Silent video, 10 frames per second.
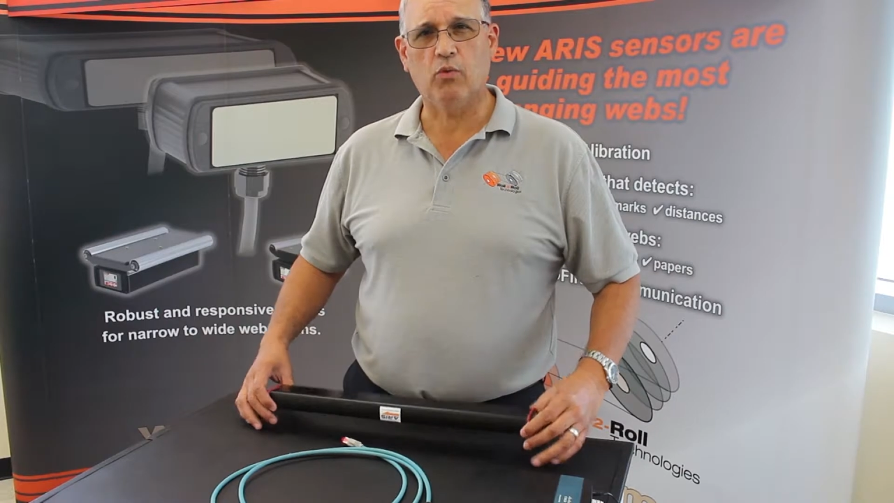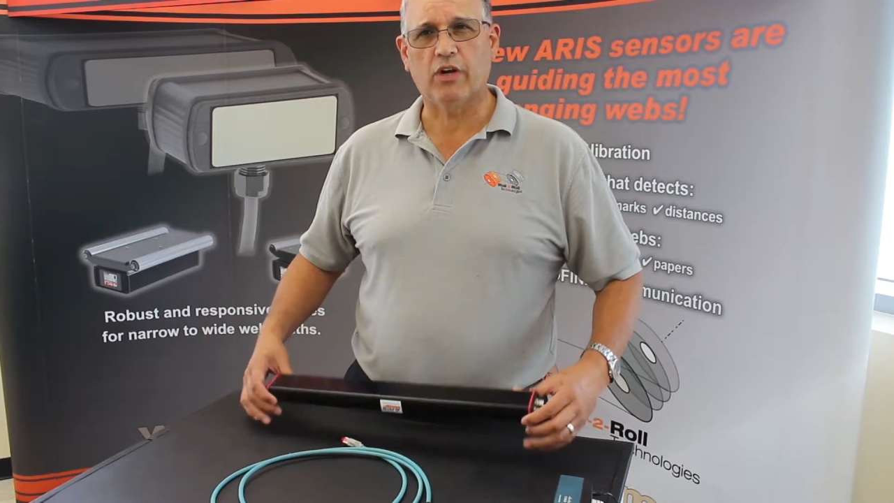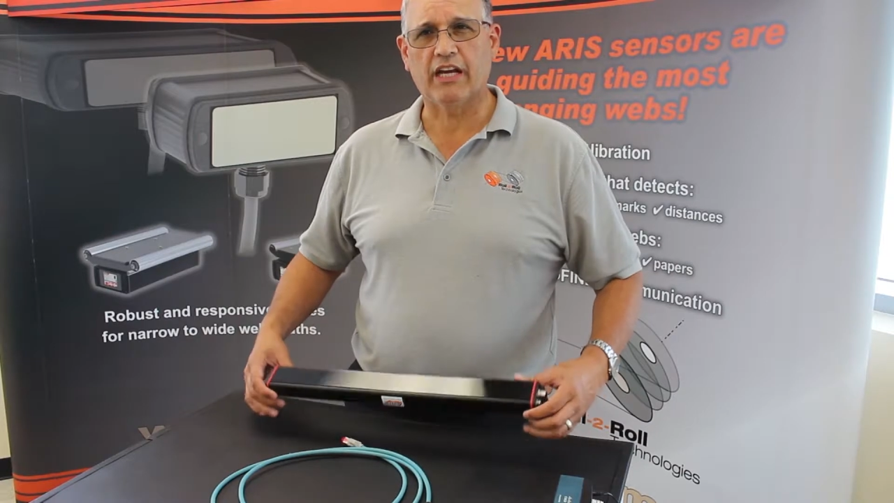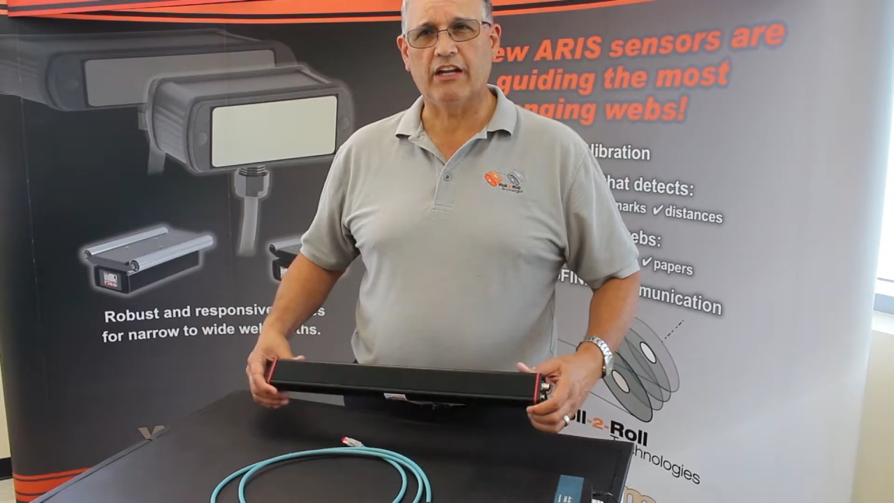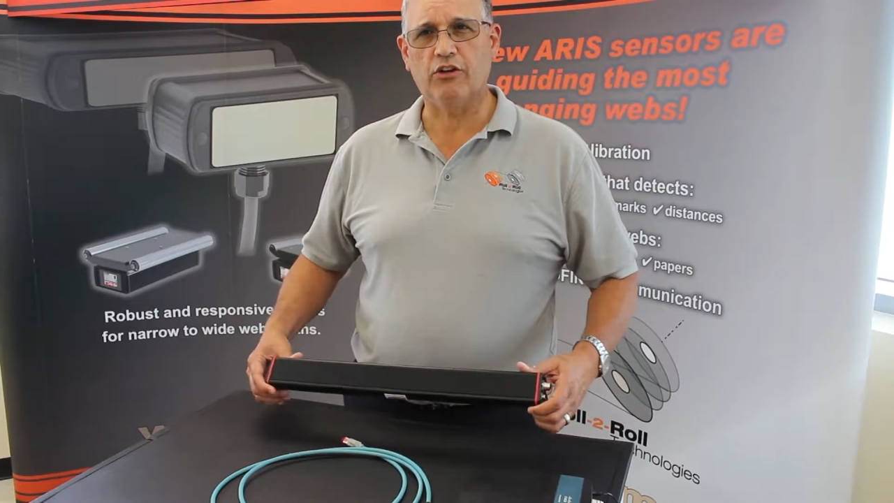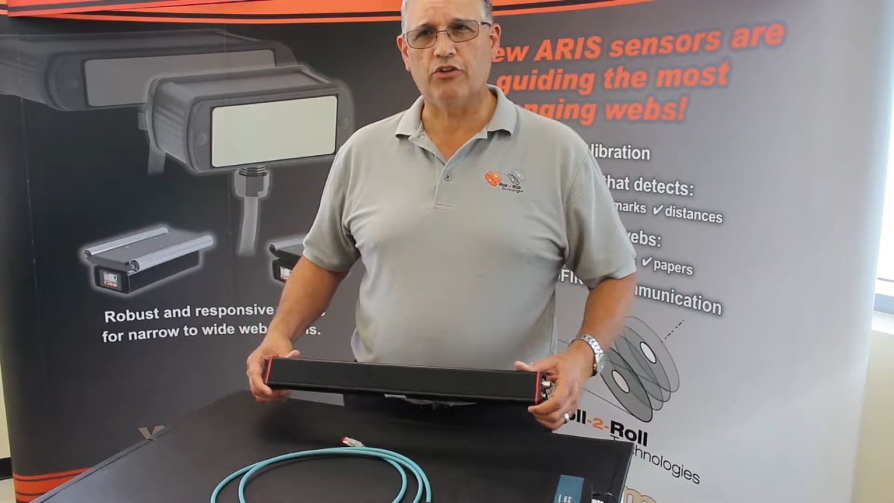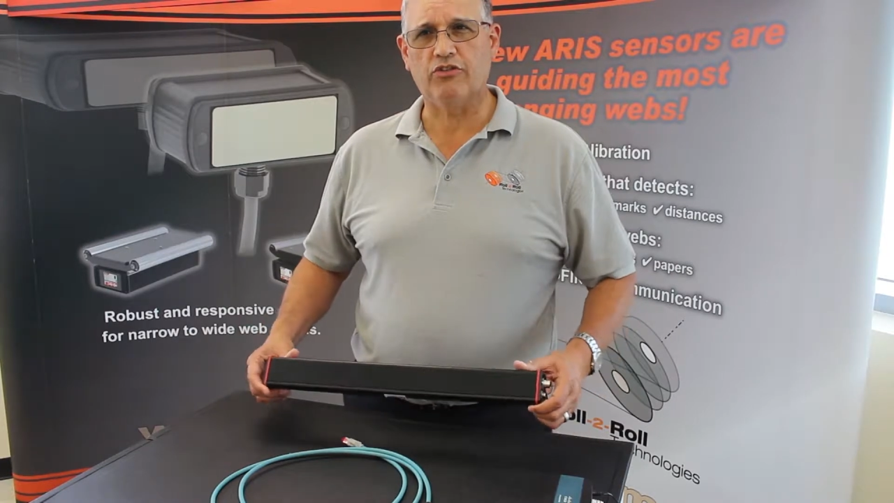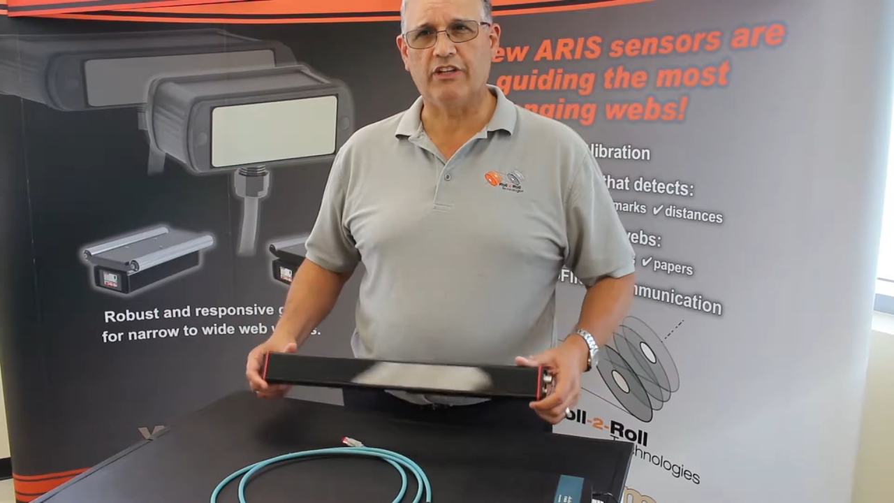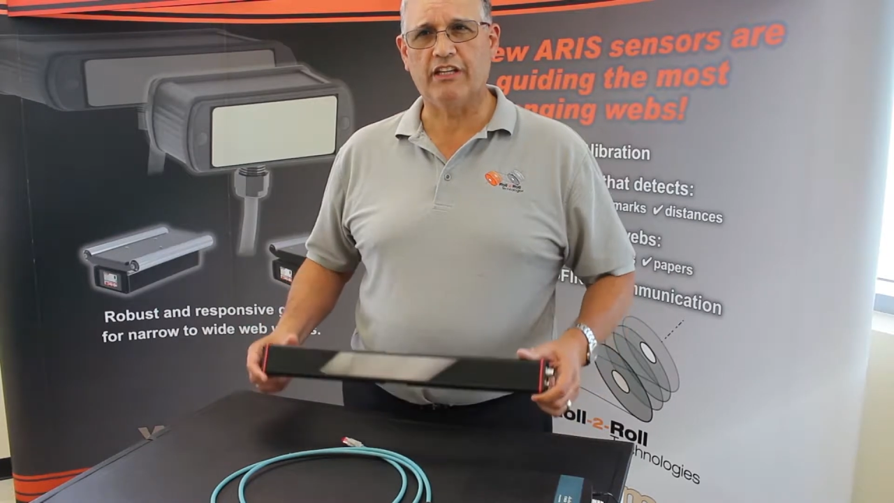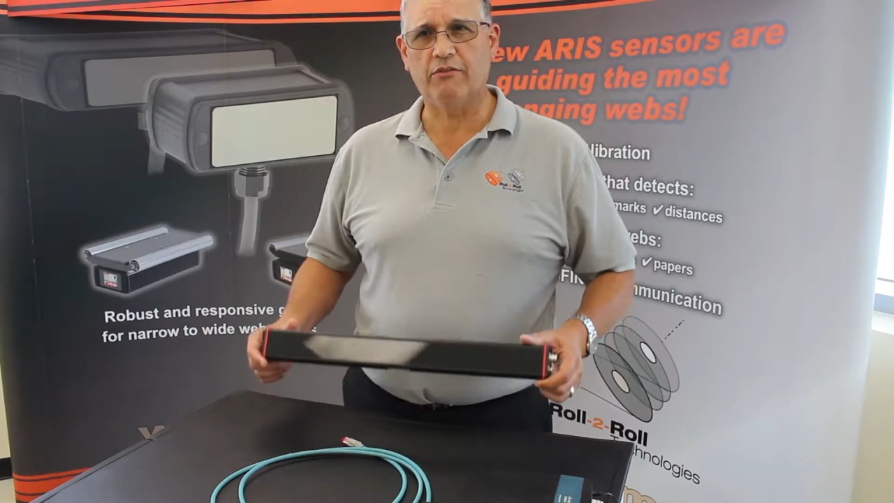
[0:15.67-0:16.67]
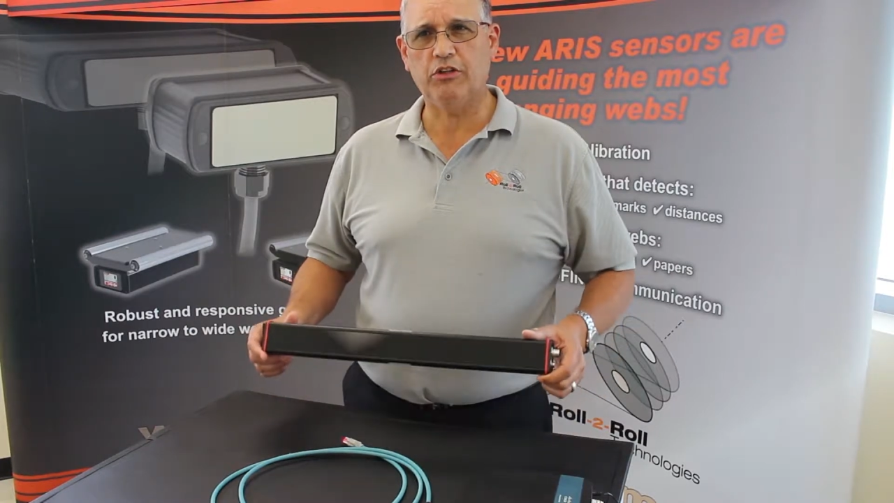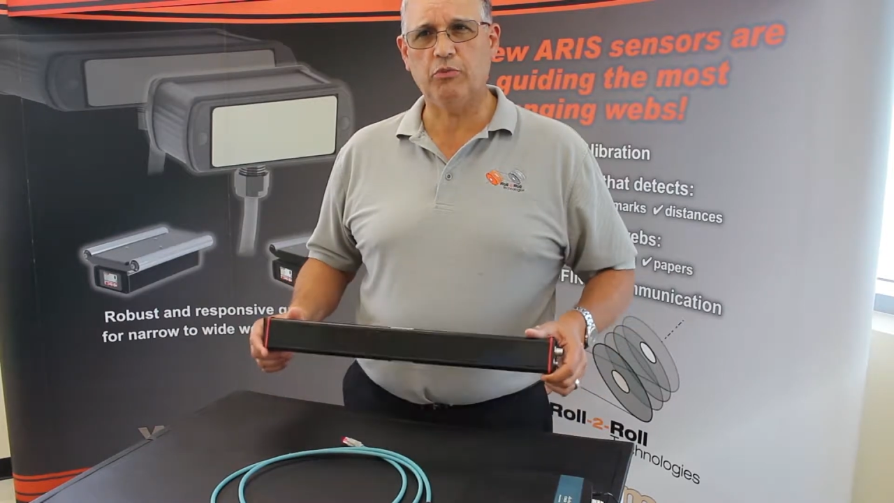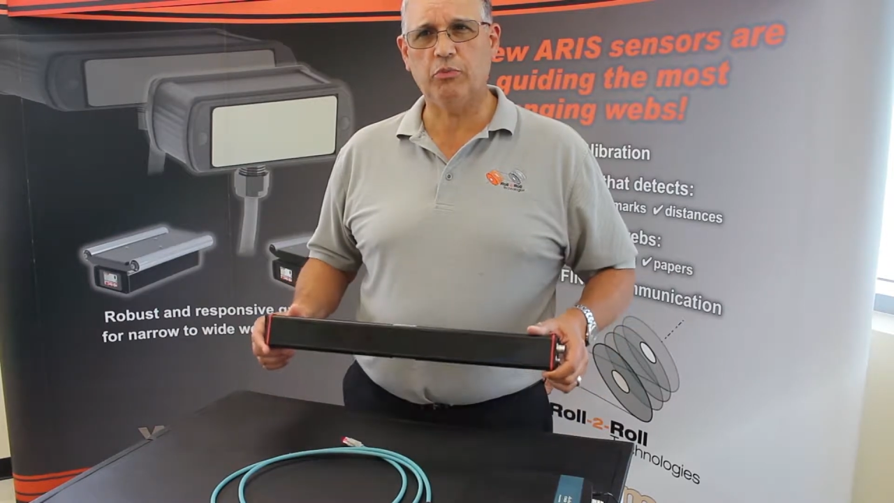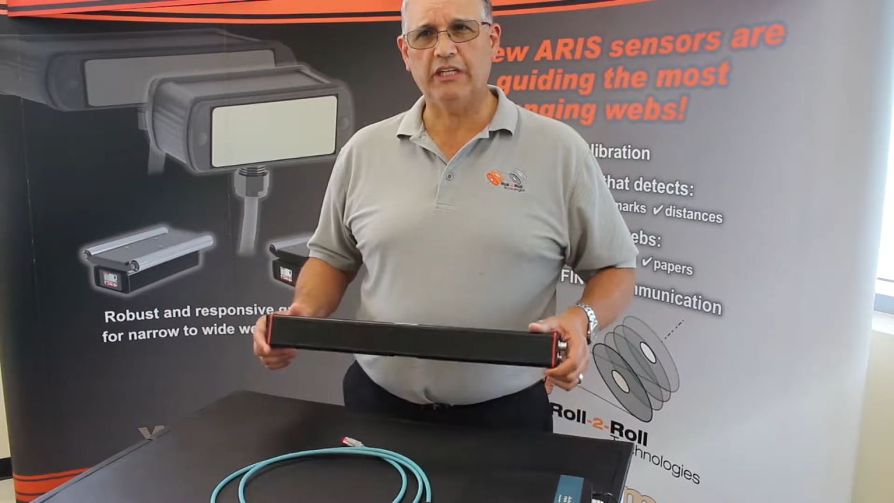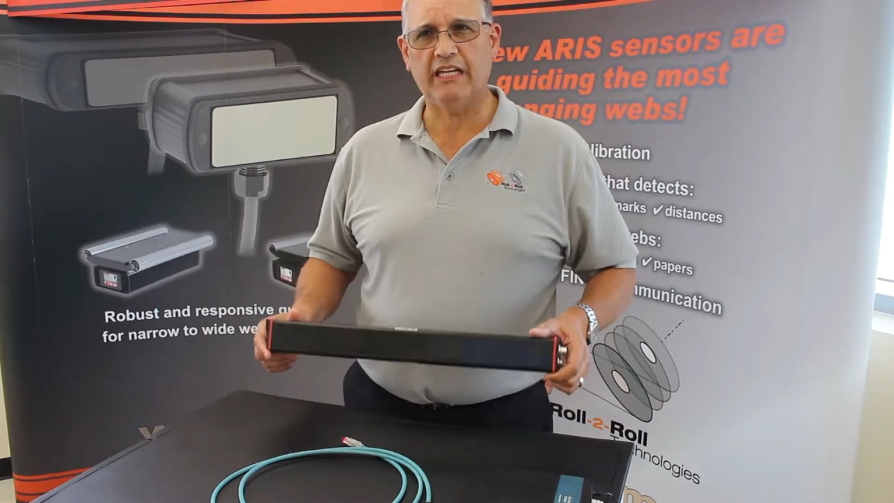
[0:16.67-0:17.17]
we're going to use the
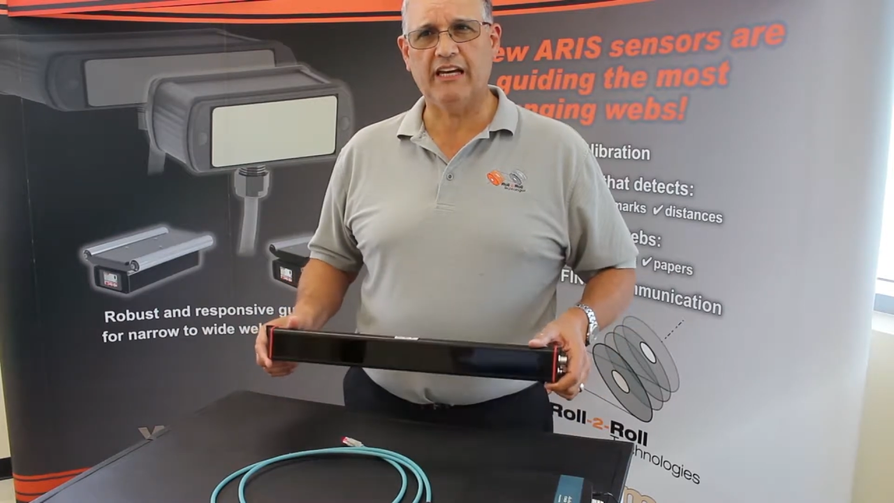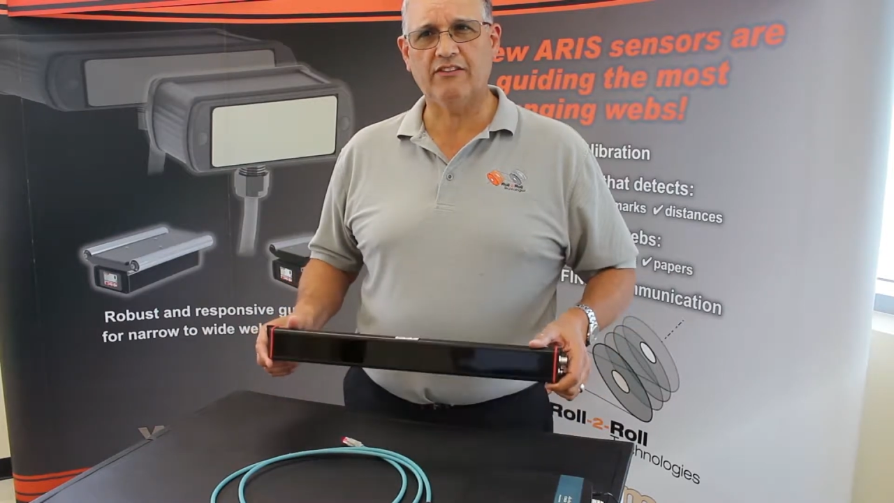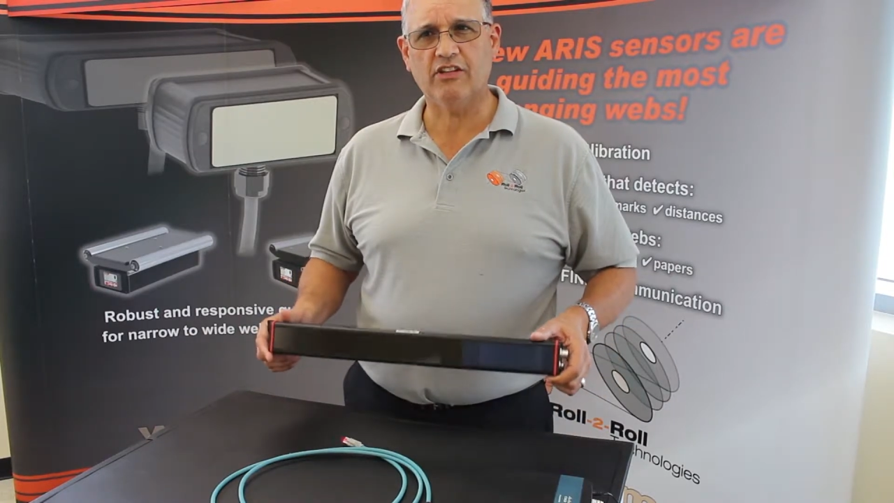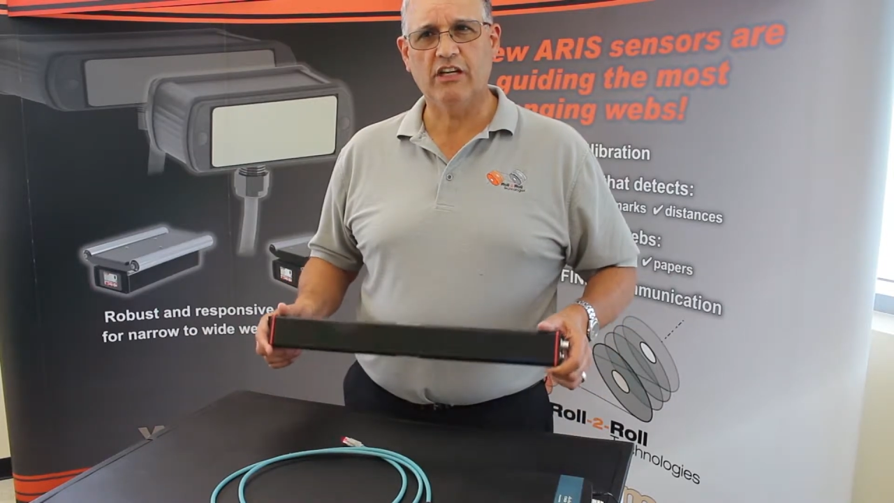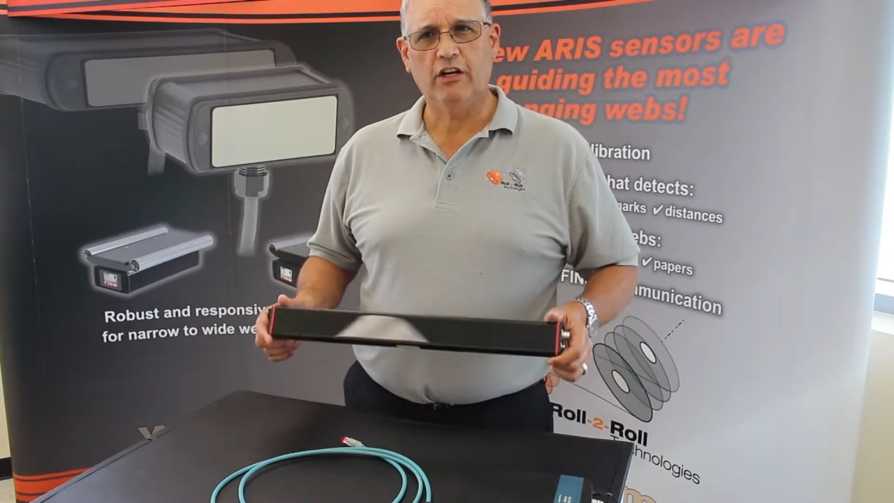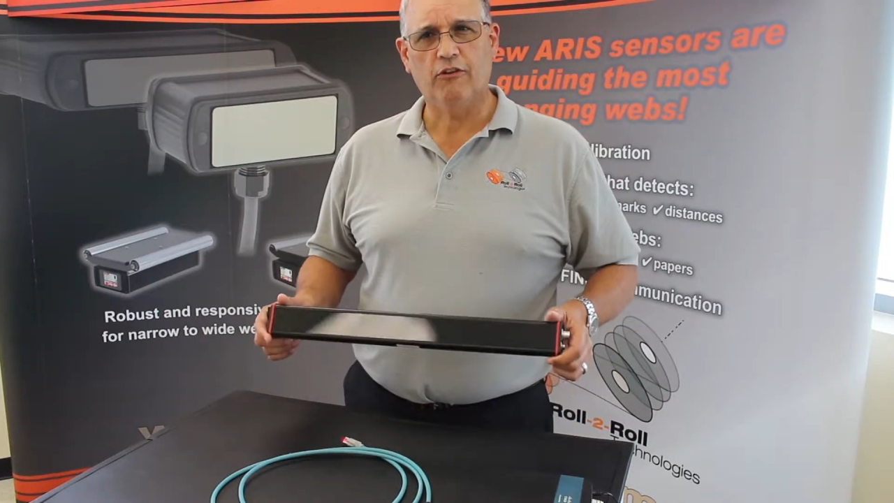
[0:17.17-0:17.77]
WPS